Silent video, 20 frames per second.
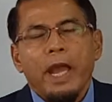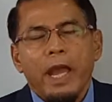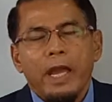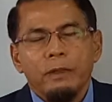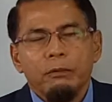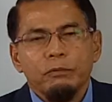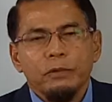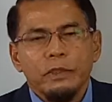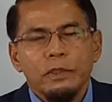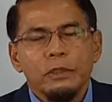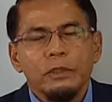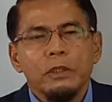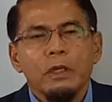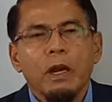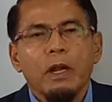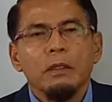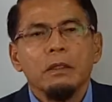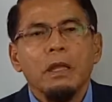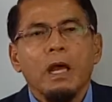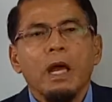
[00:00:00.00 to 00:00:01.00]
and
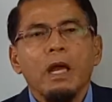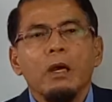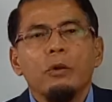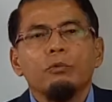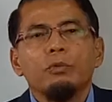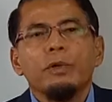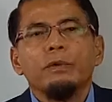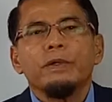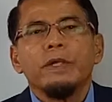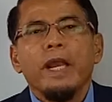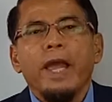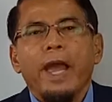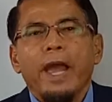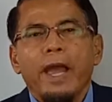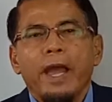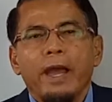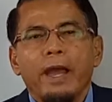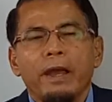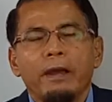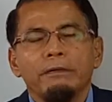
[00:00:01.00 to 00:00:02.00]
inshallah we will
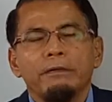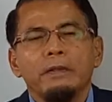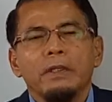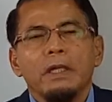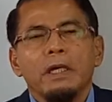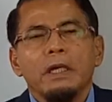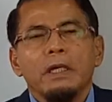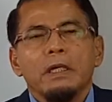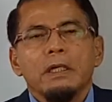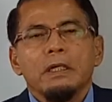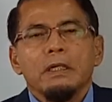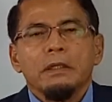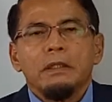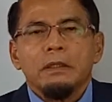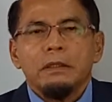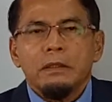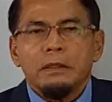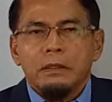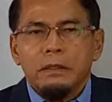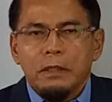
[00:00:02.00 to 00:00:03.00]
have
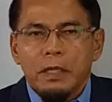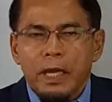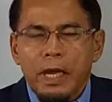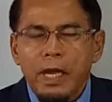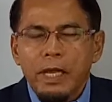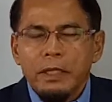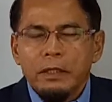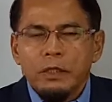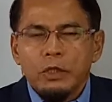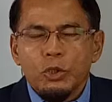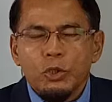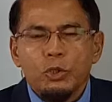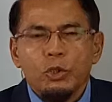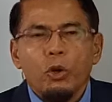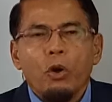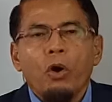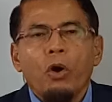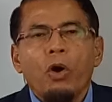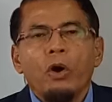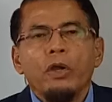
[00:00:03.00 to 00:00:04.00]
the
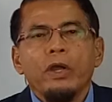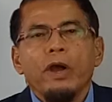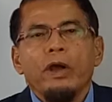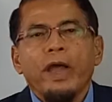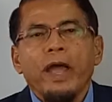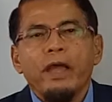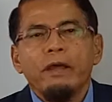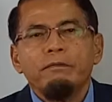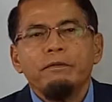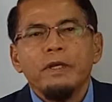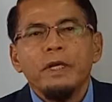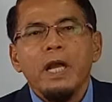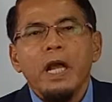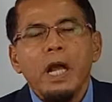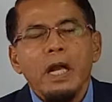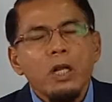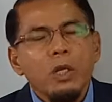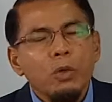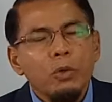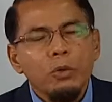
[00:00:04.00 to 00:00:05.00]
joy of having
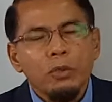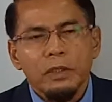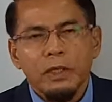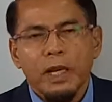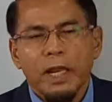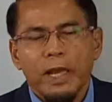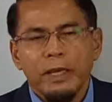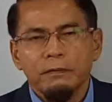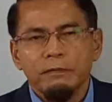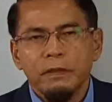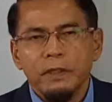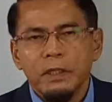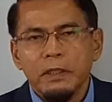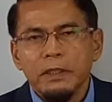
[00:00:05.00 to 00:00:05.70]
a good life.